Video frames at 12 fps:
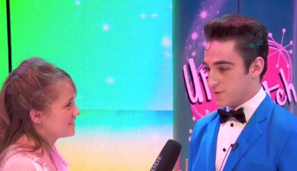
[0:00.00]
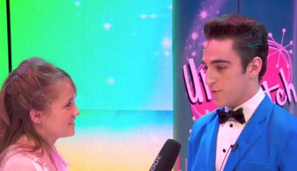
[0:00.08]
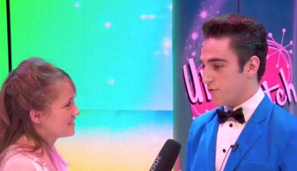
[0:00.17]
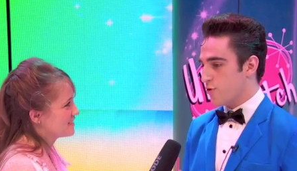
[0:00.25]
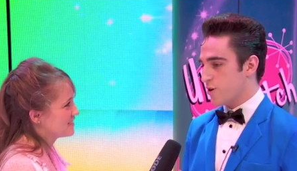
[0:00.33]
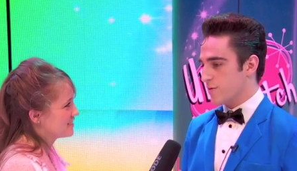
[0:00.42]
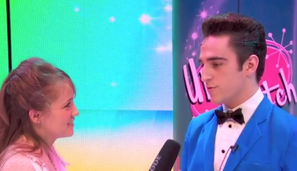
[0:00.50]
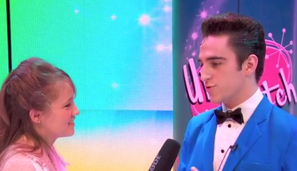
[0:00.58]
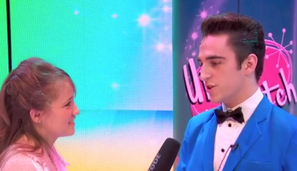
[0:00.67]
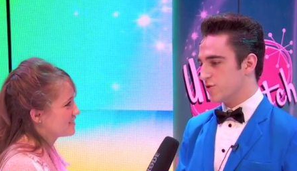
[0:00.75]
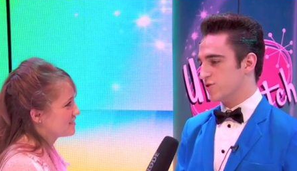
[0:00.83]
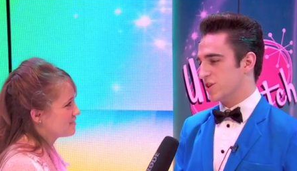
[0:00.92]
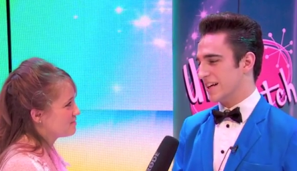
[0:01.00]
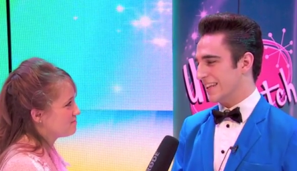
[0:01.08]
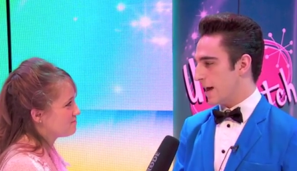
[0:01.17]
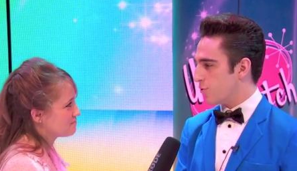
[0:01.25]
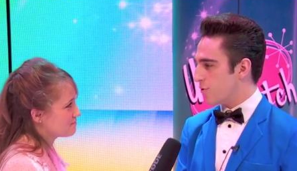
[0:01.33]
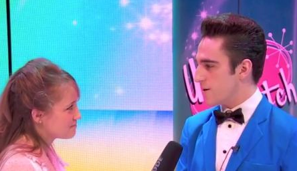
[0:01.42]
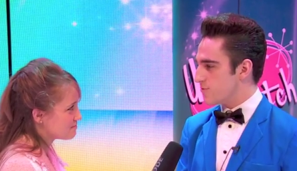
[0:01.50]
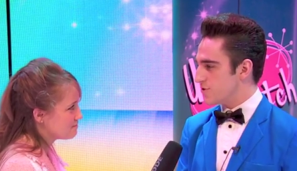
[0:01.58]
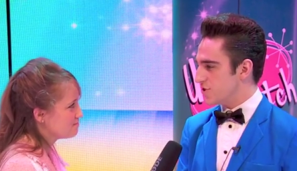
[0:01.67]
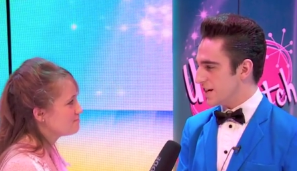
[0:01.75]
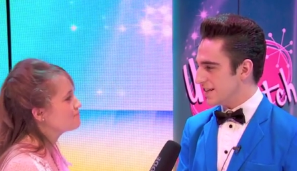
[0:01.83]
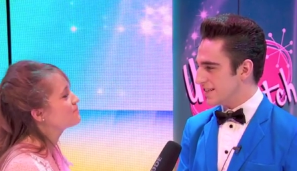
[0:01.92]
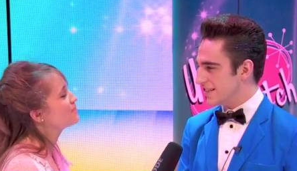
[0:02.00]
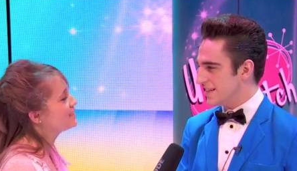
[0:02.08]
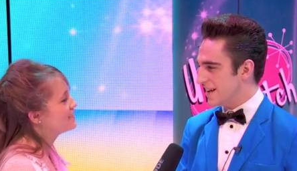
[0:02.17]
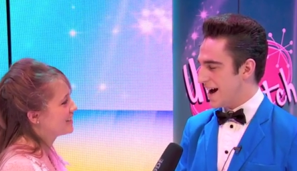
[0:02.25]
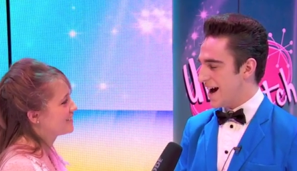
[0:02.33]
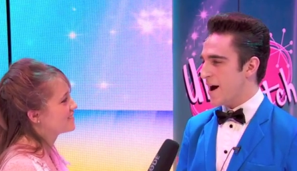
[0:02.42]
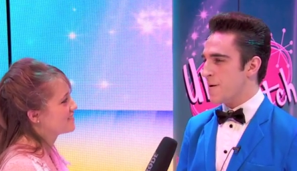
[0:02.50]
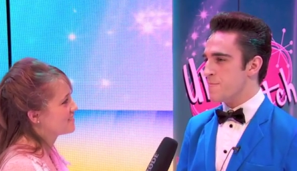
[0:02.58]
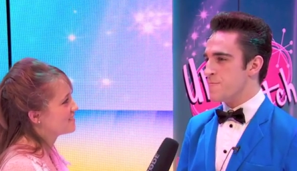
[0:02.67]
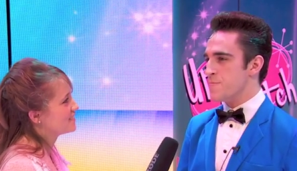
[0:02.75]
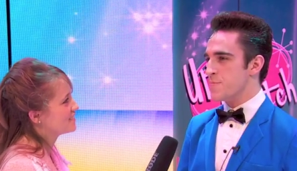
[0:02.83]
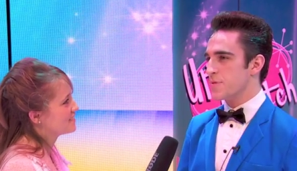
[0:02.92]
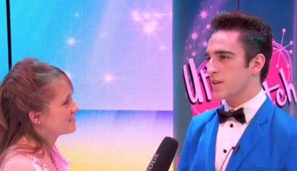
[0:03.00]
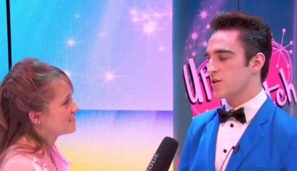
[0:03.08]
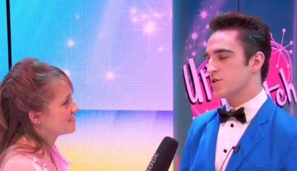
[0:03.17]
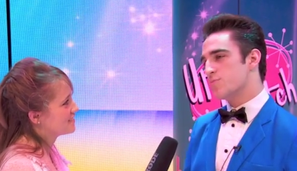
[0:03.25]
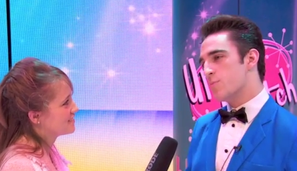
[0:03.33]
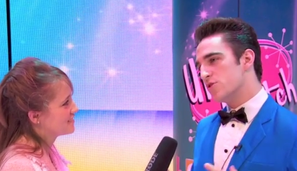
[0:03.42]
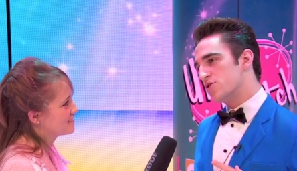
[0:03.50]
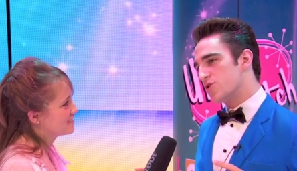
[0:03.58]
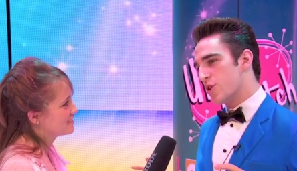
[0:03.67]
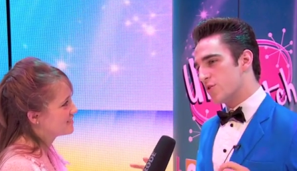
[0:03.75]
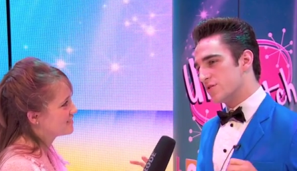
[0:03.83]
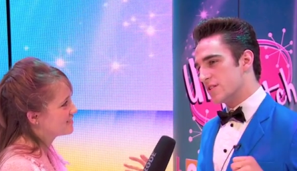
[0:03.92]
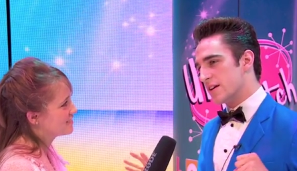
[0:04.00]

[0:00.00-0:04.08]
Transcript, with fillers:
Speaker 1: this before, it was really good to collaborate with Jason. Because most shows